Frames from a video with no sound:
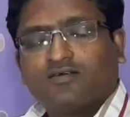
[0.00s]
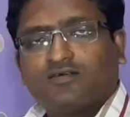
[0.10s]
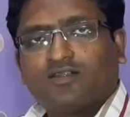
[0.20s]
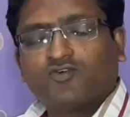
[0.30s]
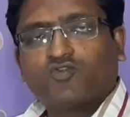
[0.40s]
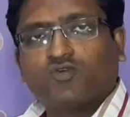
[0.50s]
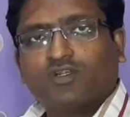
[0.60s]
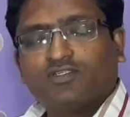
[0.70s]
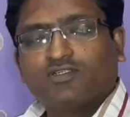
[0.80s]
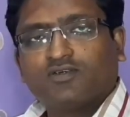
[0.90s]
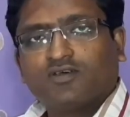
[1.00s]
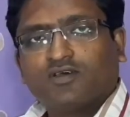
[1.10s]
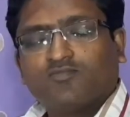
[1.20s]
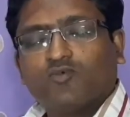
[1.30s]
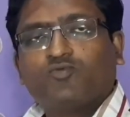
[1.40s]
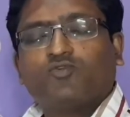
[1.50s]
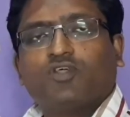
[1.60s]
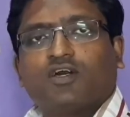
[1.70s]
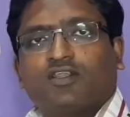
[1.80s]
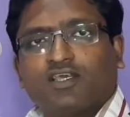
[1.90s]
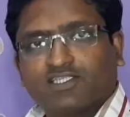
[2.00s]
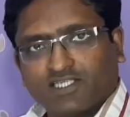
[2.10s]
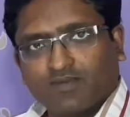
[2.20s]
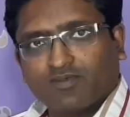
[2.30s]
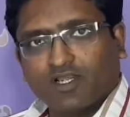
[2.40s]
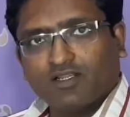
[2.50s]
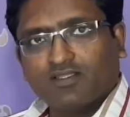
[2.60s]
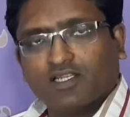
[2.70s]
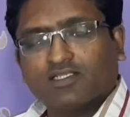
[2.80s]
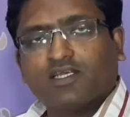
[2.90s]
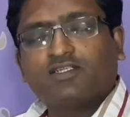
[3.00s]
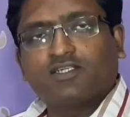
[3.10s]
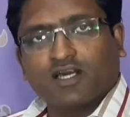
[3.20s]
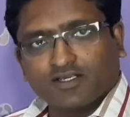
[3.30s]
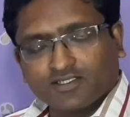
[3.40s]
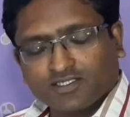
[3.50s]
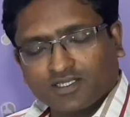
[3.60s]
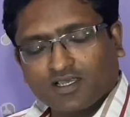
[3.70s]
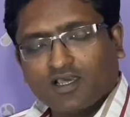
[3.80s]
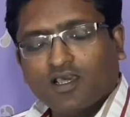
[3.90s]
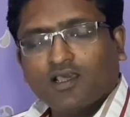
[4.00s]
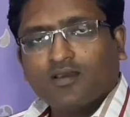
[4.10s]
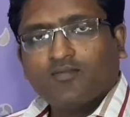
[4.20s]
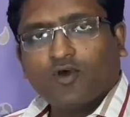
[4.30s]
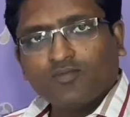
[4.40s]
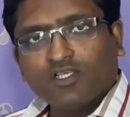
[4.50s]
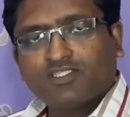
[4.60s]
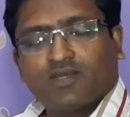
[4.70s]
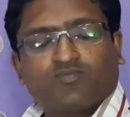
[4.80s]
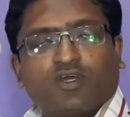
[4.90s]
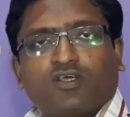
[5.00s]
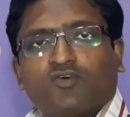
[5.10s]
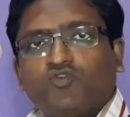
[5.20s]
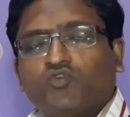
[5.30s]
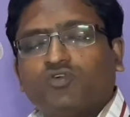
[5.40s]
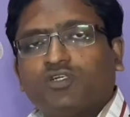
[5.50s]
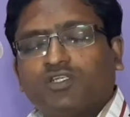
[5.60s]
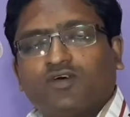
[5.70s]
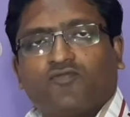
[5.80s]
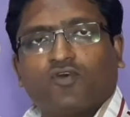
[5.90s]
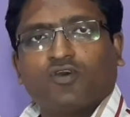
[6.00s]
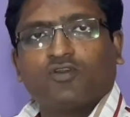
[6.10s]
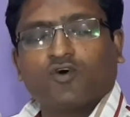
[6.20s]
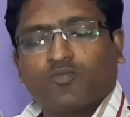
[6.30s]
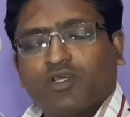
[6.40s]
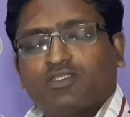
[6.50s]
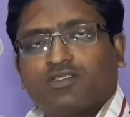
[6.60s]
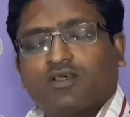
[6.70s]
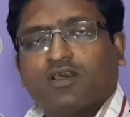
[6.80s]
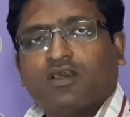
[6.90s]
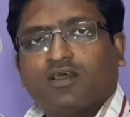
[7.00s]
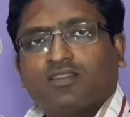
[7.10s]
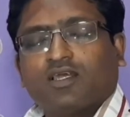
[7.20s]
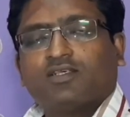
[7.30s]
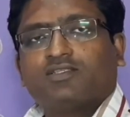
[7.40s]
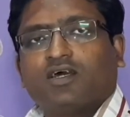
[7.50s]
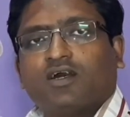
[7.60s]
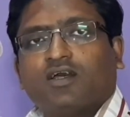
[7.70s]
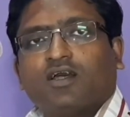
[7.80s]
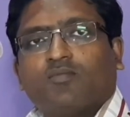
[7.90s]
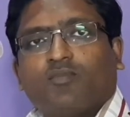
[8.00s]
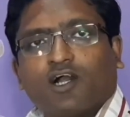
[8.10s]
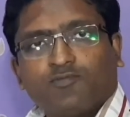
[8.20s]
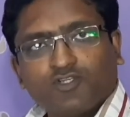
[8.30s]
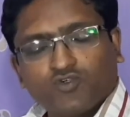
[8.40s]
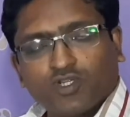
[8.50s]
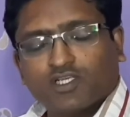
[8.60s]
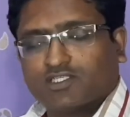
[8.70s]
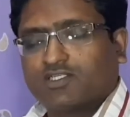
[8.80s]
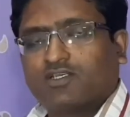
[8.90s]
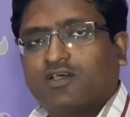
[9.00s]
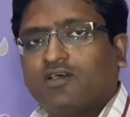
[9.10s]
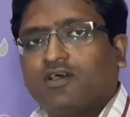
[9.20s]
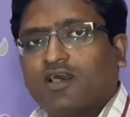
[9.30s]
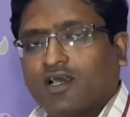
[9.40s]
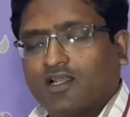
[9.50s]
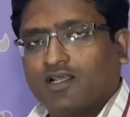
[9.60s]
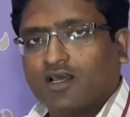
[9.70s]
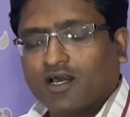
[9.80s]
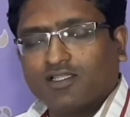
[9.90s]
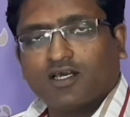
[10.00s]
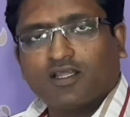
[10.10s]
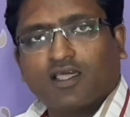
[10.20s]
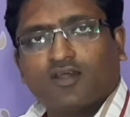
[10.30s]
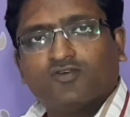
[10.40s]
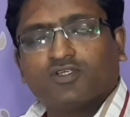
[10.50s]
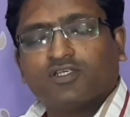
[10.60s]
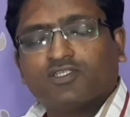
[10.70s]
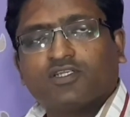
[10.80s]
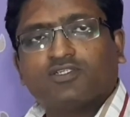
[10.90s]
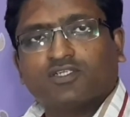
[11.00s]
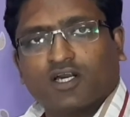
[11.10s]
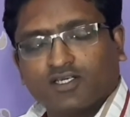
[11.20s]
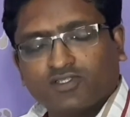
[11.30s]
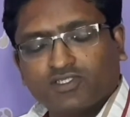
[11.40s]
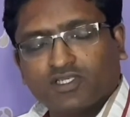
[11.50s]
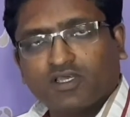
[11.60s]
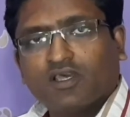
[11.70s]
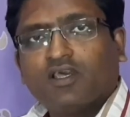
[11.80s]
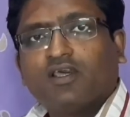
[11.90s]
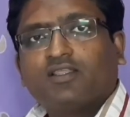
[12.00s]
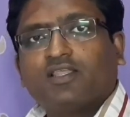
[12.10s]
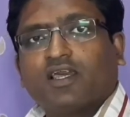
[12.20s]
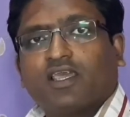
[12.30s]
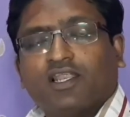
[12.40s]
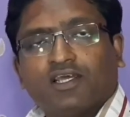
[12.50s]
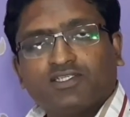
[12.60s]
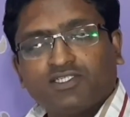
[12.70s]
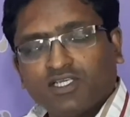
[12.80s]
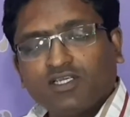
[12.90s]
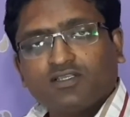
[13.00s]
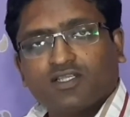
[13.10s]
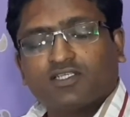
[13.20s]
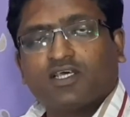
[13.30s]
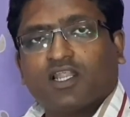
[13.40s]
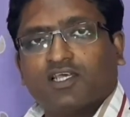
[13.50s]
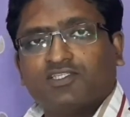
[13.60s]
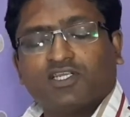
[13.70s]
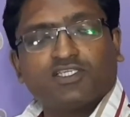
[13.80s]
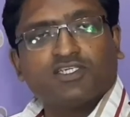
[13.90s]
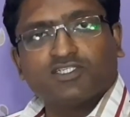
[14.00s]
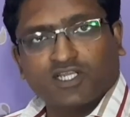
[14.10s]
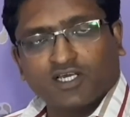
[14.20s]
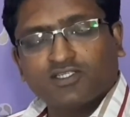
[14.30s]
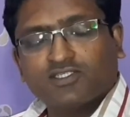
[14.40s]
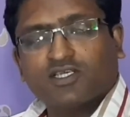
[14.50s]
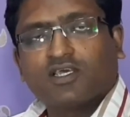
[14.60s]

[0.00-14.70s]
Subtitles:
Now students, move to the next chapter, that is the drugs. From this chapter, you should read the following topics, that is the barbiturates and other hallucination drugs, the LSD, that is the lysergic drugs,